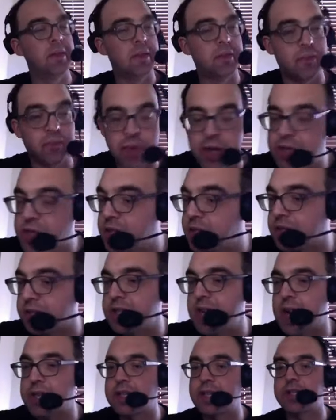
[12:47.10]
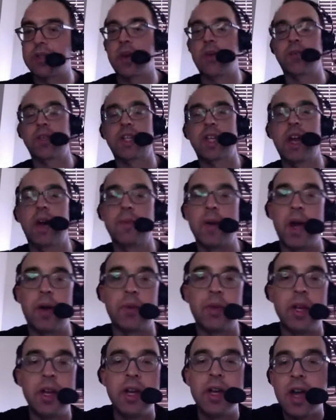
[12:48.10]
Ritchie does not deserve to come out.
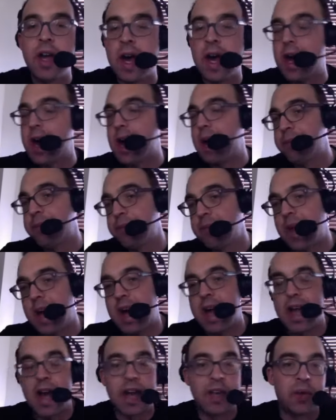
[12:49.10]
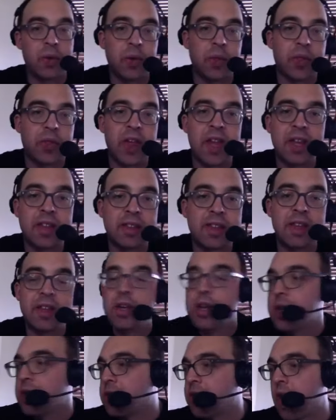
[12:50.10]
I don't think that
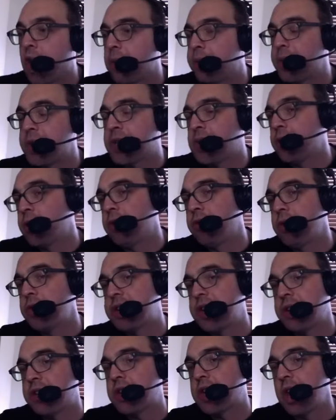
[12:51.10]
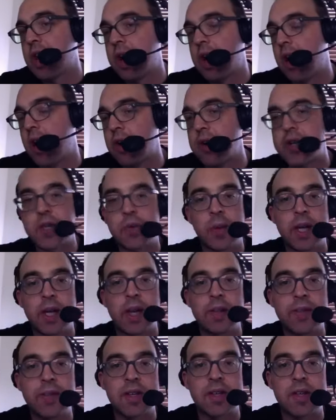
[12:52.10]
Carpenter and Ruzicka are swinging
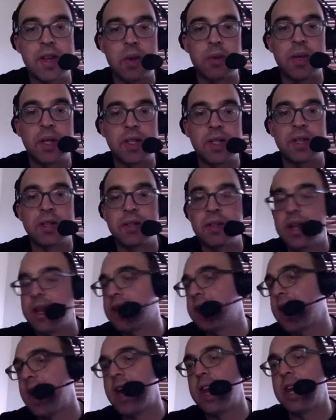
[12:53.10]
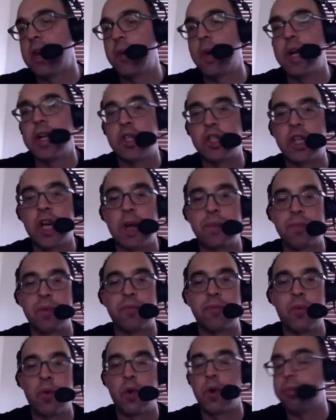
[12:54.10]
this series in any way, shape, or
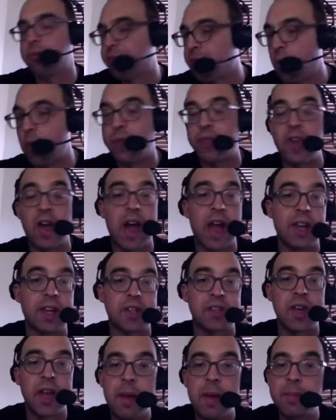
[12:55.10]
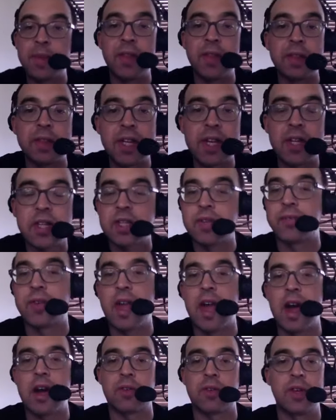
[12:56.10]
form. Fourth line has been the least of
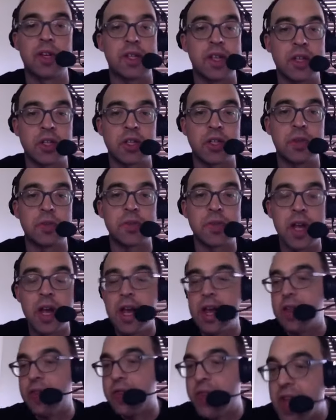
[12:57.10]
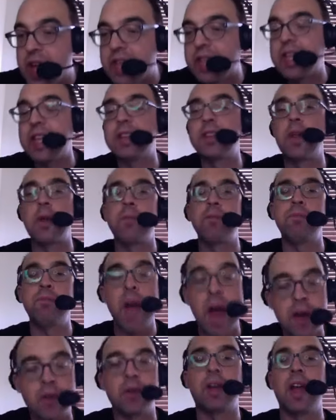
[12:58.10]
Calgary's issues. They need their
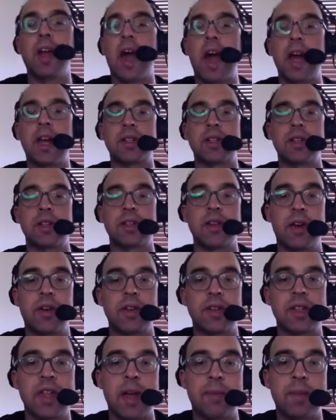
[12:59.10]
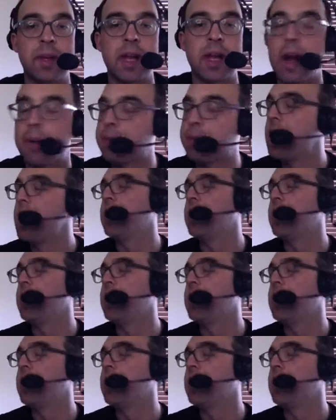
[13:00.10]
better guys to start stepping up.